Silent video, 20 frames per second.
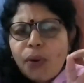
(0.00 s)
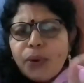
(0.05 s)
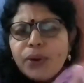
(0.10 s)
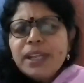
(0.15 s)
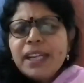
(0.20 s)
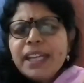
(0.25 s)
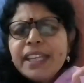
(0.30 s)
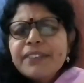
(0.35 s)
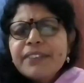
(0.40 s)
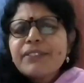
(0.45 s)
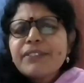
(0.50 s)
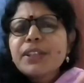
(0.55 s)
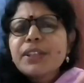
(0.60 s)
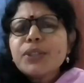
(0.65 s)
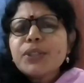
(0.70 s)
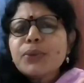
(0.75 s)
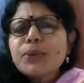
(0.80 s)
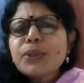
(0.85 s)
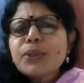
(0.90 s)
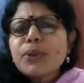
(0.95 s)
only
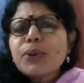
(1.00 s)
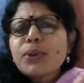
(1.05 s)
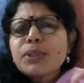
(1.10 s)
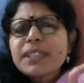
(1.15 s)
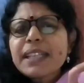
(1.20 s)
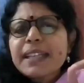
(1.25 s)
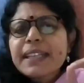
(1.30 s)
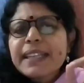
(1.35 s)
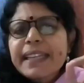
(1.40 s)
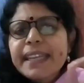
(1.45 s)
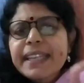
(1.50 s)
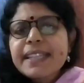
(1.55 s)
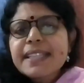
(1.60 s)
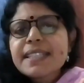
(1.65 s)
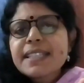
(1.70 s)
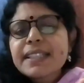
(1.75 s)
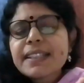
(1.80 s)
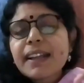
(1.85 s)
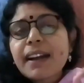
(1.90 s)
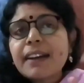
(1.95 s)
when you know the
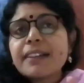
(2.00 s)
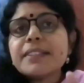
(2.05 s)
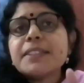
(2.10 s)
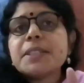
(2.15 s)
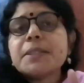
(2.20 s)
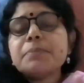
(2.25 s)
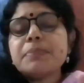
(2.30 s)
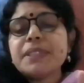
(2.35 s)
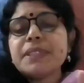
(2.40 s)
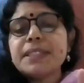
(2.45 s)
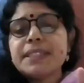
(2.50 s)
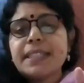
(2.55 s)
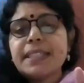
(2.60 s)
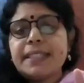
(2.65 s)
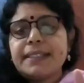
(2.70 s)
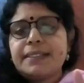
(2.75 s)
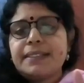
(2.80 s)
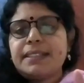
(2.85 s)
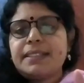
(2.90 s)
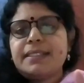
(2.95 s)
answer
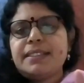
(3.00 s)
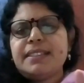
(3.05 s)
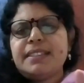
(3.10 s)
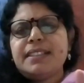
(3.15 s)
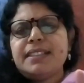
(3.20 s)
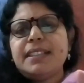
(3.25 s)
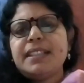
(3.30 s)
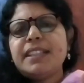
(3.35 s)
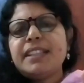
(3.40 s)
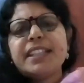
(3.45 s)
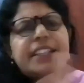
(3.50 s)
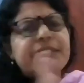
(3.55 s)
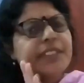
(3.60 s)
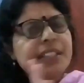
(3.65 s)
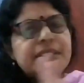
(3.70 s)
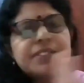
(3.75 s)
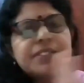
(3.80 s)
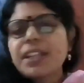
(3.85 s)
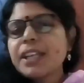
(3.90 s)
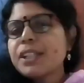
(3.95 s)
100%.
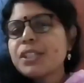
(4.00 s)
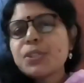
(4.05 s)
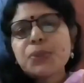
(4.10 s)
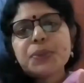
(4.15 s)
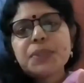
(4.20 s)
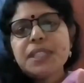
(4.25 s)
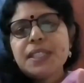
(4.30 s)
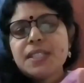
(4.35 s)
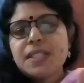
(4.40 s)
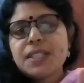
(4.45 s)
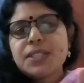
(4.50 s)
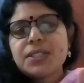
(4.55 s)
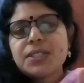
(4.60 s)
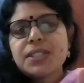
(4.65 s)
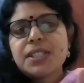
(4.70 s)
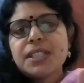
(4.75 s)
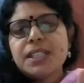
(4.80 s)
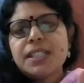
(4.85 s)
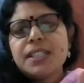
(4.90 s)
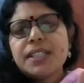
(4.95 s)
Never try to
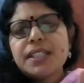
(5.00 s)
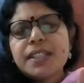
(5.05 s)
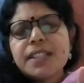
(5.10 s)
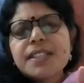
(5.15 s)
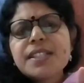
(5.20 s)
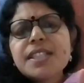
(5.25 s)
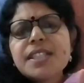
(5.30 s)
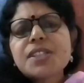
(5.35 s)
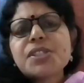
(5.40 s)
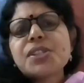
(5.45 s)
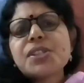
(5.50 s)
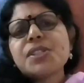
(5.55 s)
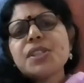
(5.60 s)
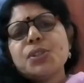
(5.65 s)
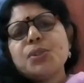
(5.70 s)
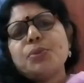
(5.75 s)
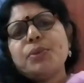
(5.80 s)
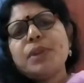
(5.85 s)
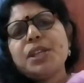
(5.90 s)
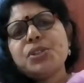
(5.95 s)
guess. In such a
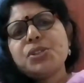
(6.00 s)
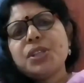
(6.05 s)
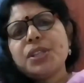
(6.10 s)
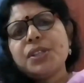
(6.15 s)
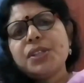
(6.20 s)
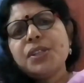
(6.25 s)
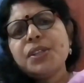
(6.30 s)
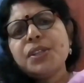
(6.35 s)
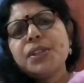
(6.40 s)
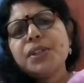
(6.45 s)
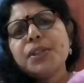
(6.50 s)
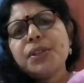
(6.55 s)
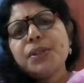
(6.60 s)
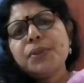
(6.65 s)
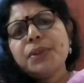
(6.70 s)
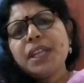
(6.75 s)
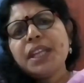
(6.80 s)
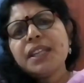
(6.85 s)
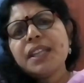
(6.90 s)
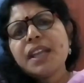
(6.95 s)
situation,
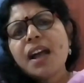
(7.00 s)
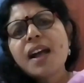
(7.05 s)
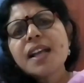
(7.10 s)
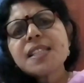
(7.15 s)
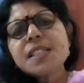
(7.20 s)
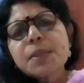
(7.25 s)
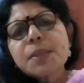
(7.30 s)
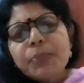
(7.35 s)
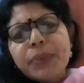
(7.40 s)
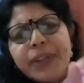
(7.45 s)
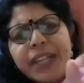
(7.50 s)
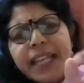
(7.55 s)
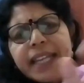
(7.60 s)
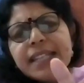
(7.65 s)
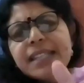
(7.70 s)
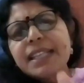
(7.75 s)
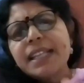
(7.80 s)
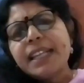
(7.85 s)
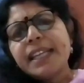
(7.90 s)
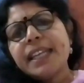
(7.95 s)
you can ask
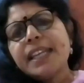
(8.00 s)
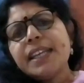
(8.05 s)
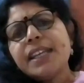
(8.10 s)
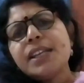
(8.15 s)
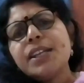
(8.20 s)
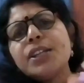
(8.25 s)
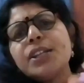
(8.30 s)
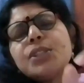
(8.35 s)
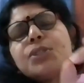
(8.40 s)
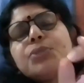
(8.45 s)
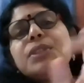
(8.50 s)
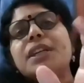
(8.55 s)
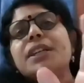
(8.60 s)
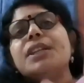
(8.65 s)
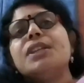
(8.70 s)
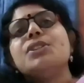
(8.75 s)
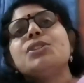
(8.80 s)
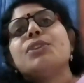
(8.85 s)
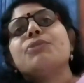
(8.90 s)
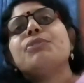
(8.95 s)
politely to
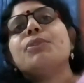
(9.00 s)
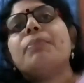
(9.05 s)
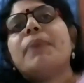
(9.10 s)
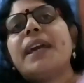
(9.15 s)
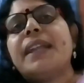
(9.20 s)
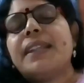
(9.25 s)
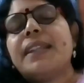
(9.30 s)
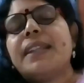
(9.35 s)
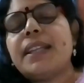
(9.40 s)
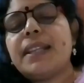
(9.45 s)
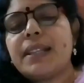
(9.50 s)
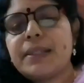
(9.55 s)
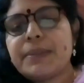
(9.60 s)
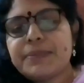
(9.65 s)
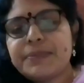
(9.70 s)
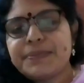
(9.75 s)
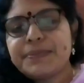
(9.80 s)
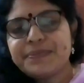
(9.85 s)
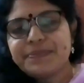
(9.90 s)
the interview panel.